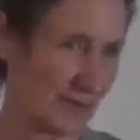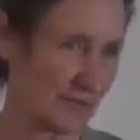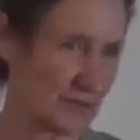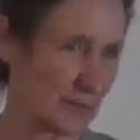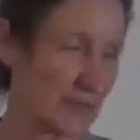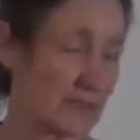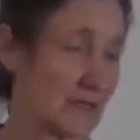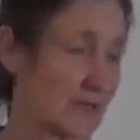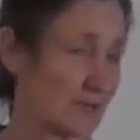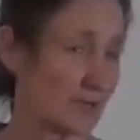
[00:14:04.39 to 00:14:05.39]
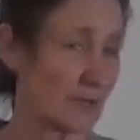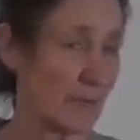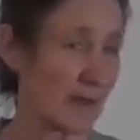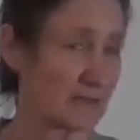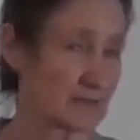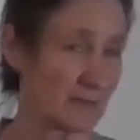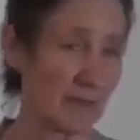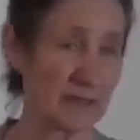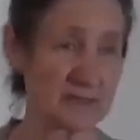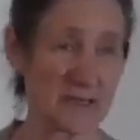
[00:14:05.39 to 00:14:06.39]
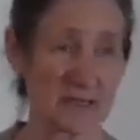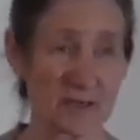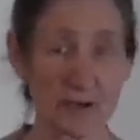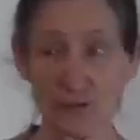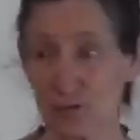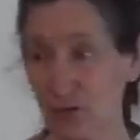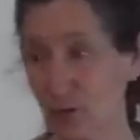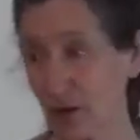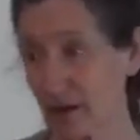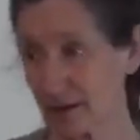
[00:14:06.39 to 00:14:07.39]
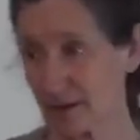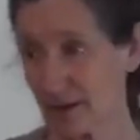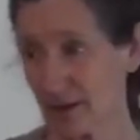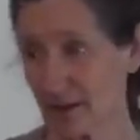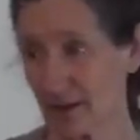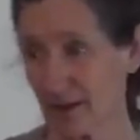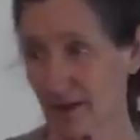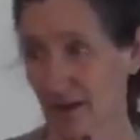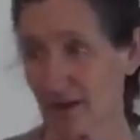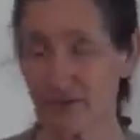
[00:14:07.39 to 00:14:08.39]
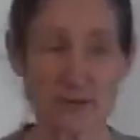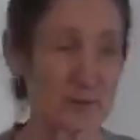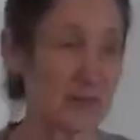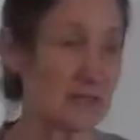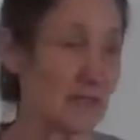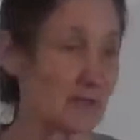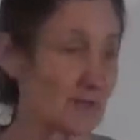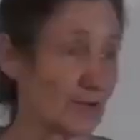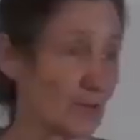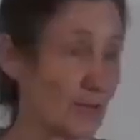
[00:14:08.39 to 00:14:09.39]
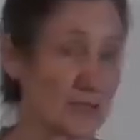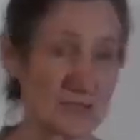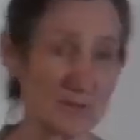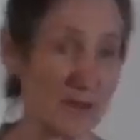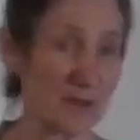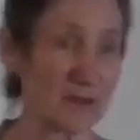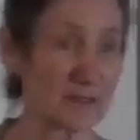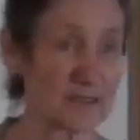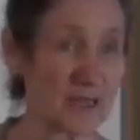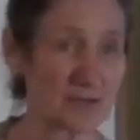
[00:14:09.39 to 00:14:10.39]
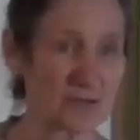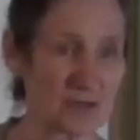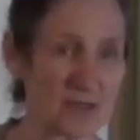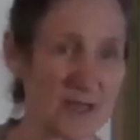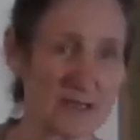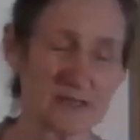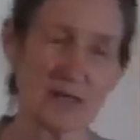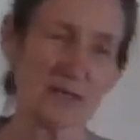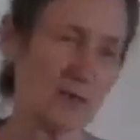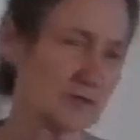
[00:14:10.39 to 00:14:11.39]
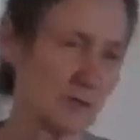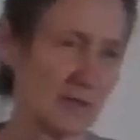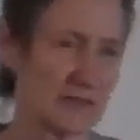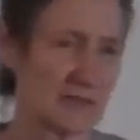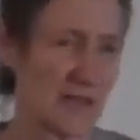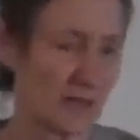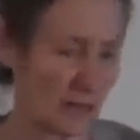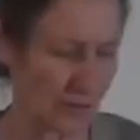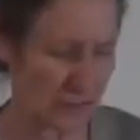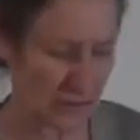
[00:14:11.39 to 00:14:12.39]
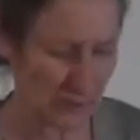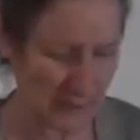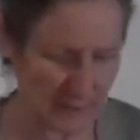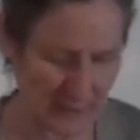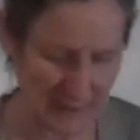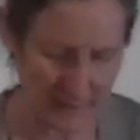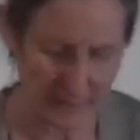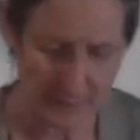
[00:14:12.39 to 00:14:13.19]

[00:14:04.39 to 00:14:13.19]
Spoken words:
If it's been there 3 months, it may take 3 weeks. If it's been there 3 weeks, it might only take 3 days. So it all depends how long it's been there.